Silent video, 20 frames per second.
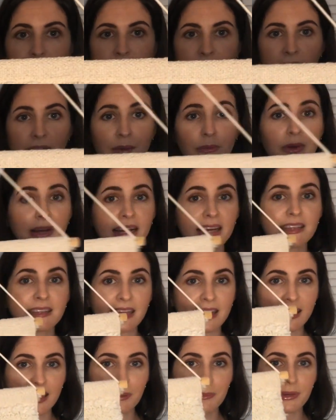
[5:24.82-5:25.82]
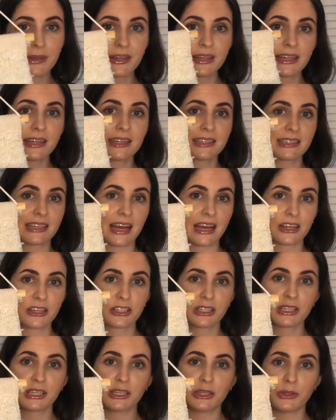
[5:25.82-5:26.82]
And what I like about it is
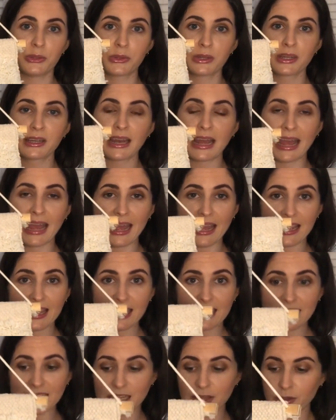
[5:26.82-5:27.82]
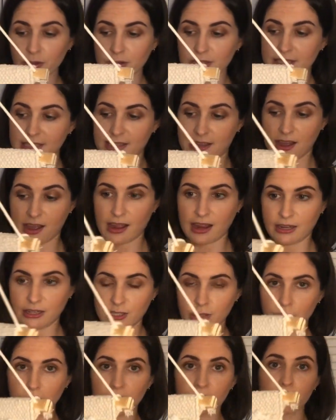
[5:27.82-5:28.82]
actually you can hang it either side.
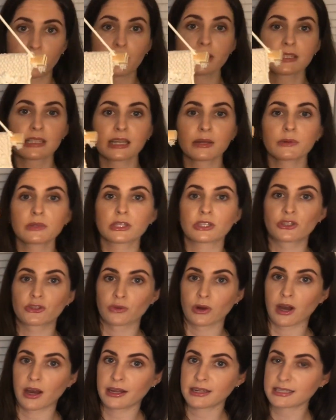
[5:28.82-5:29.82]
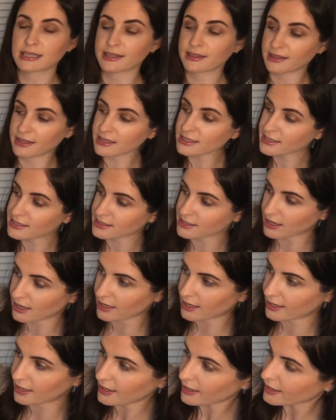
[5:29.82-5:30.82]
So at first I was drawn to this
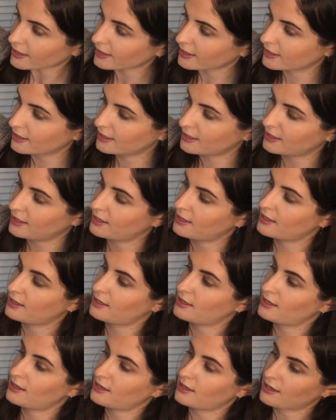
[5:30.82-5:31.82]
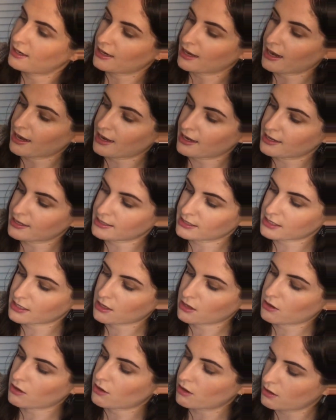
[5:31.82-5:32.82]
side. It has
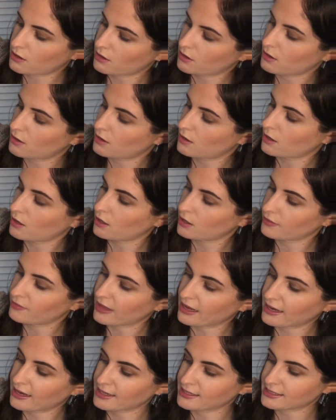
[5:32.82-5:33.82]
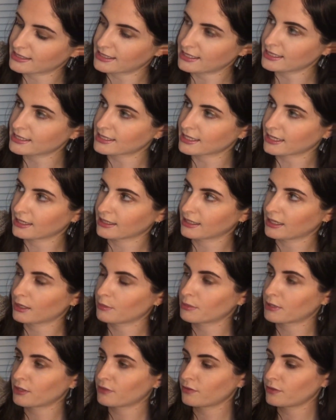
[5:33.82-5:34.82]
all of that nice detailing,
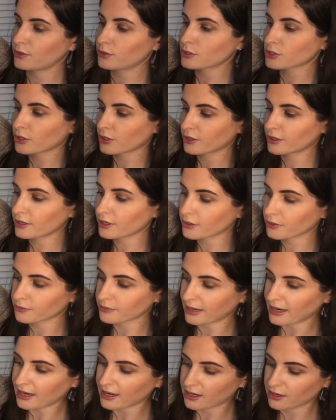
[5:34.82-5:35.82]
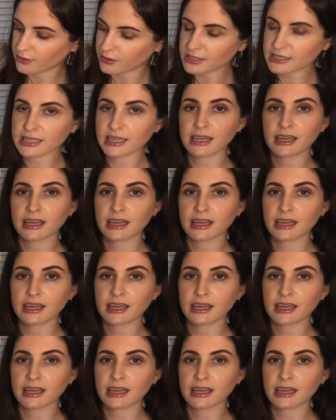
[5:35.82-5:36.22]
but if you turn it around,